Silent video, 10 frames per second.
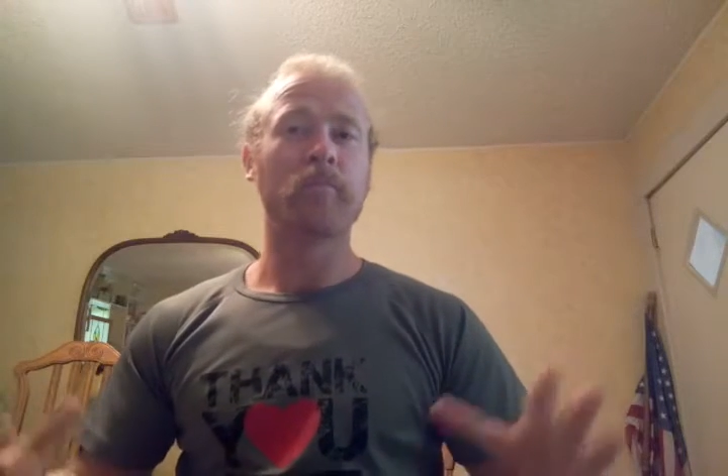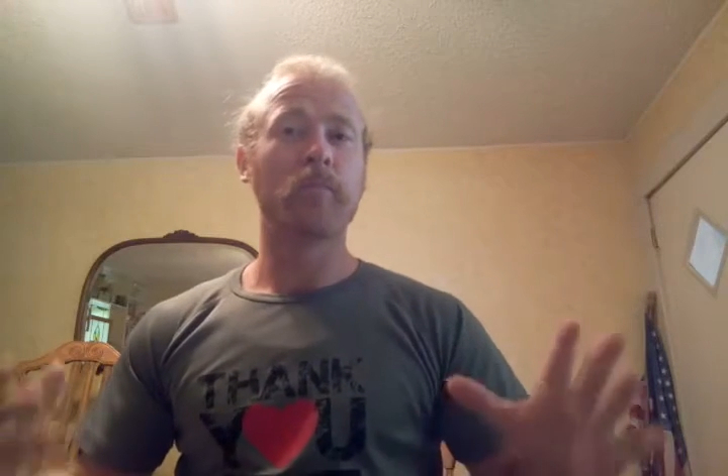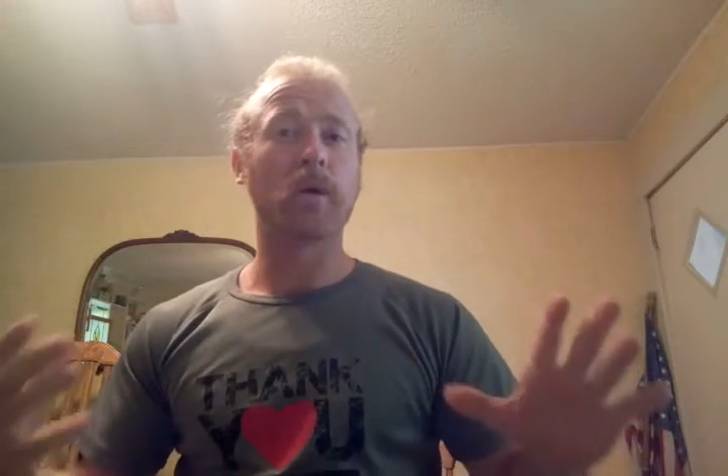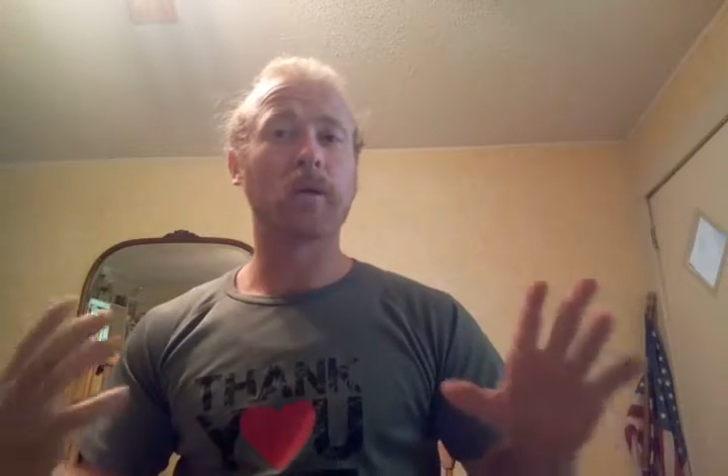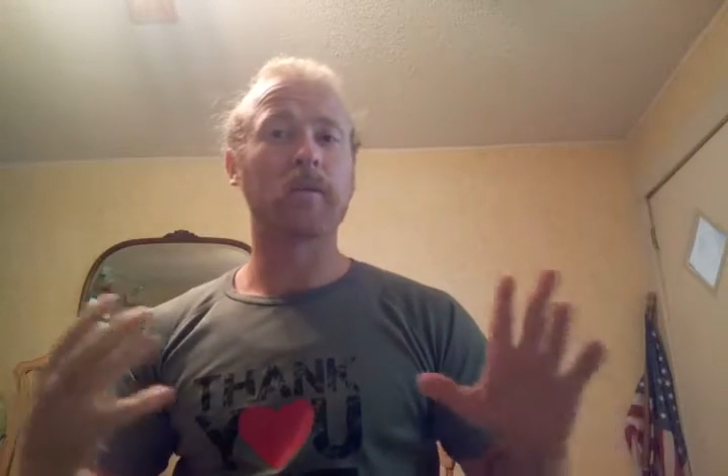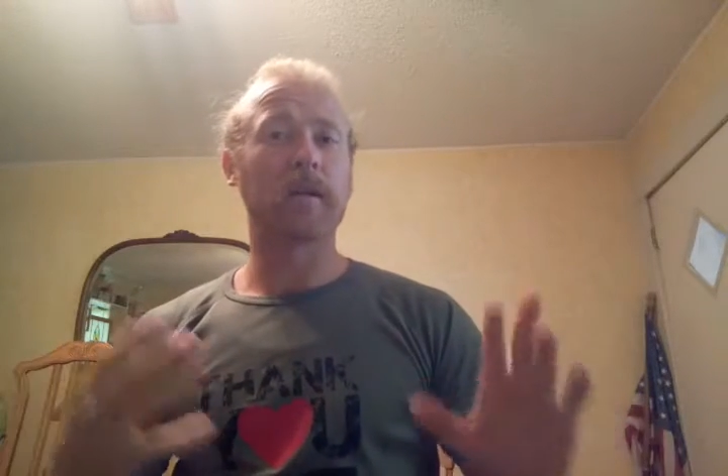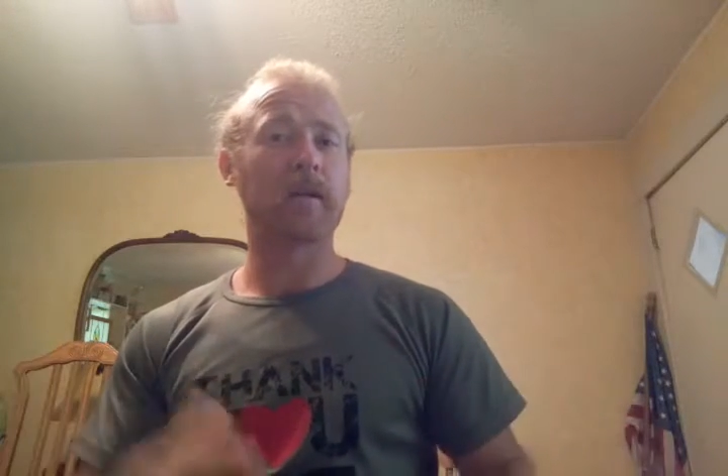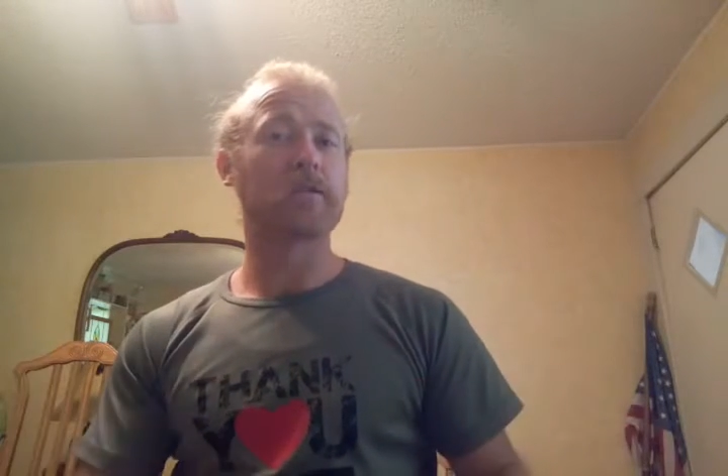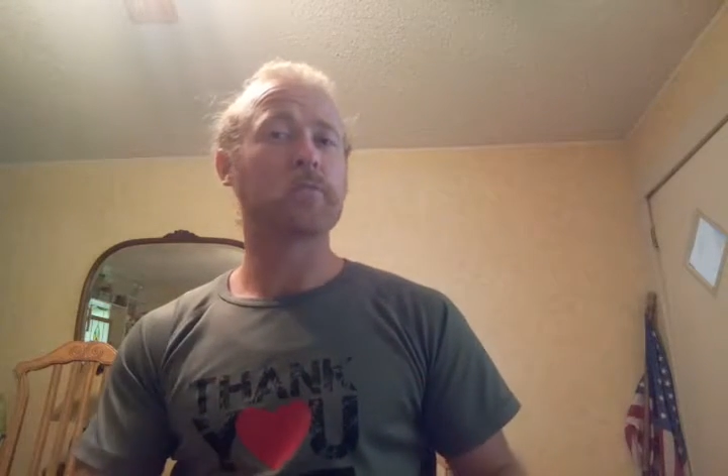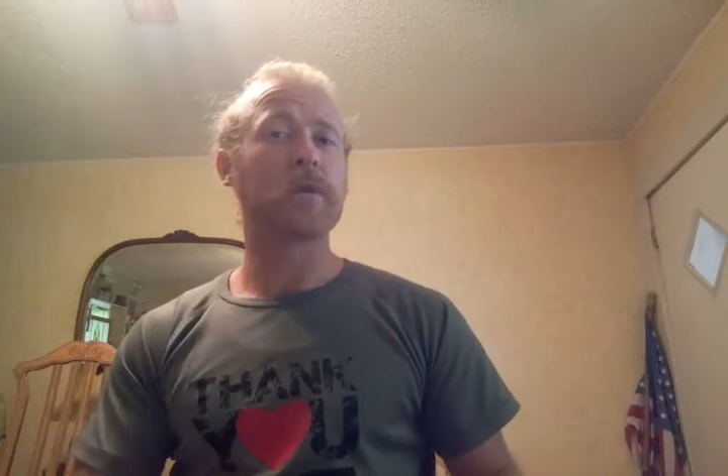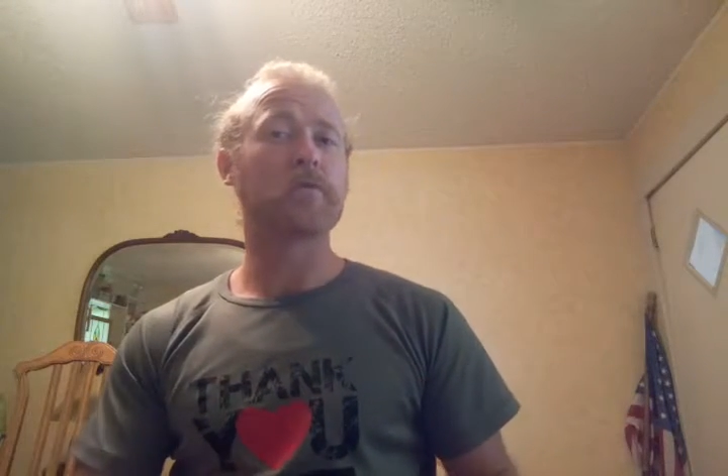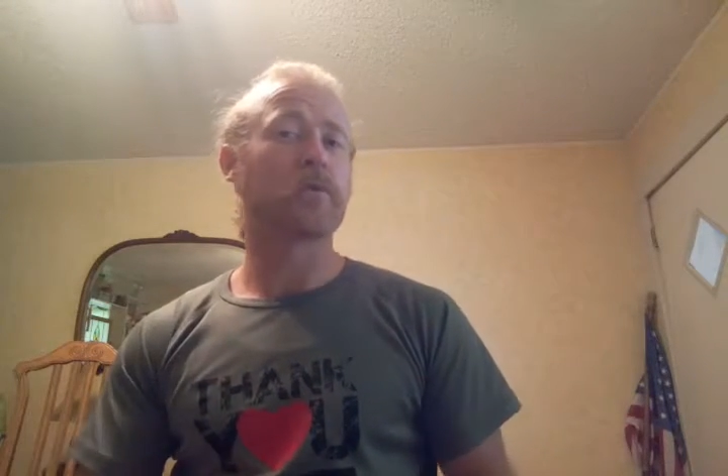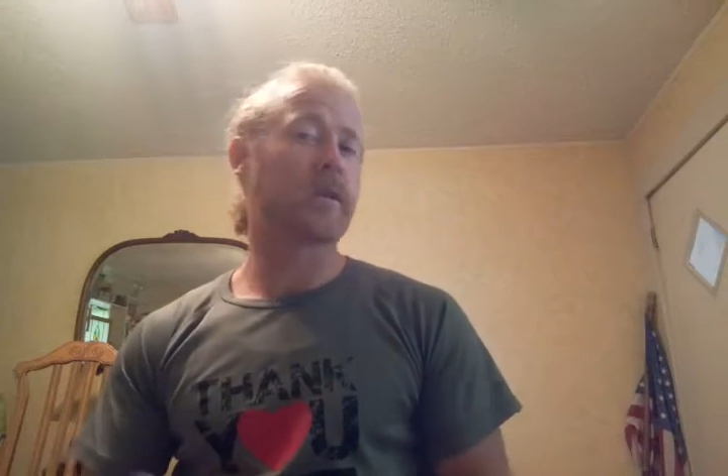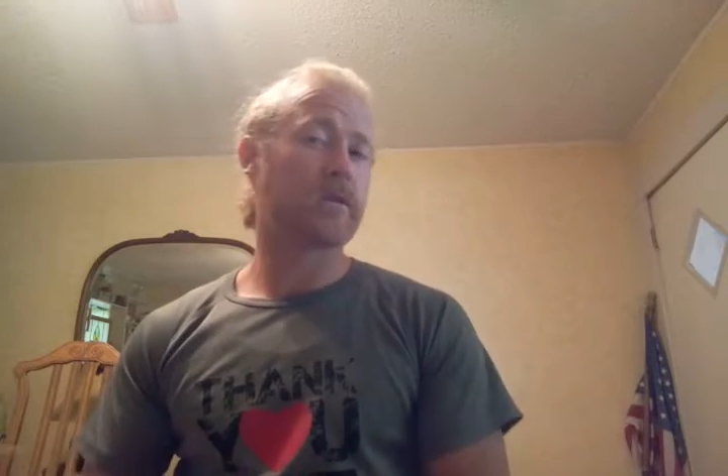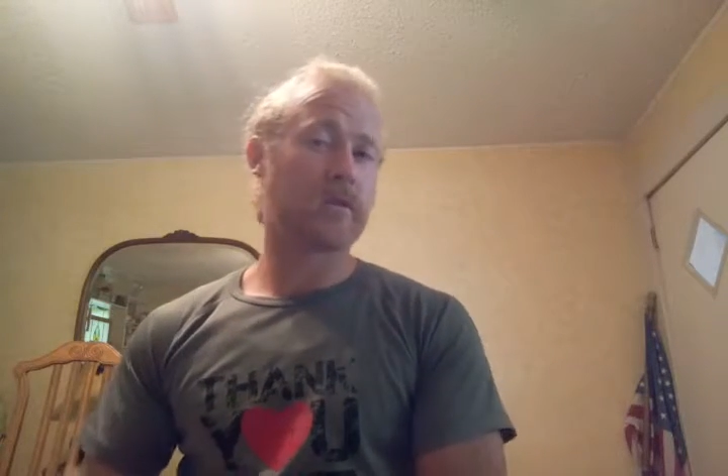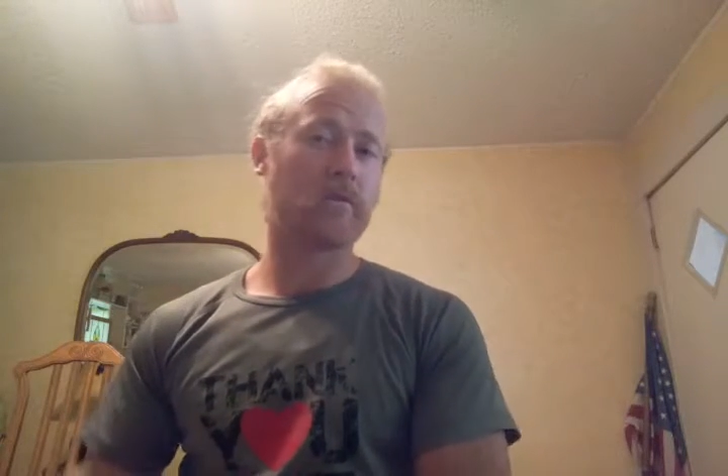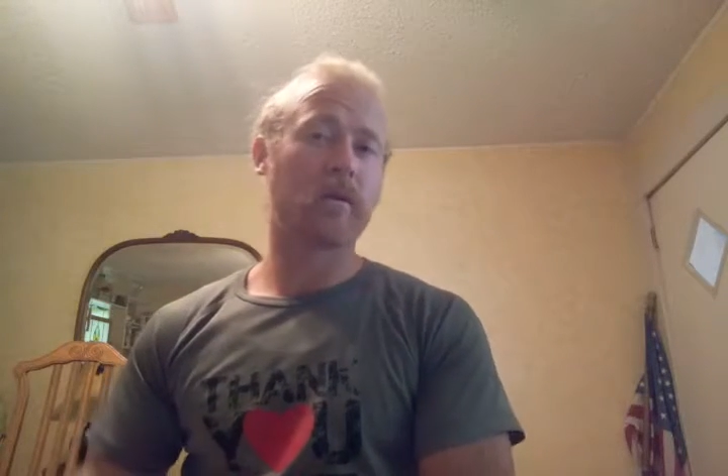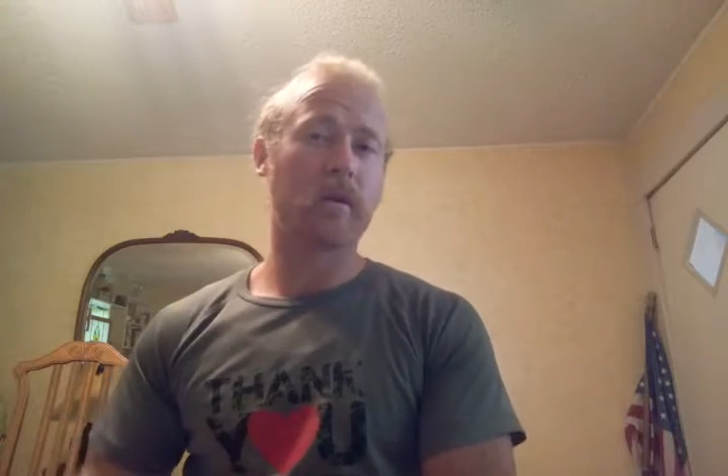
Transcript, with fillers: but let us be trans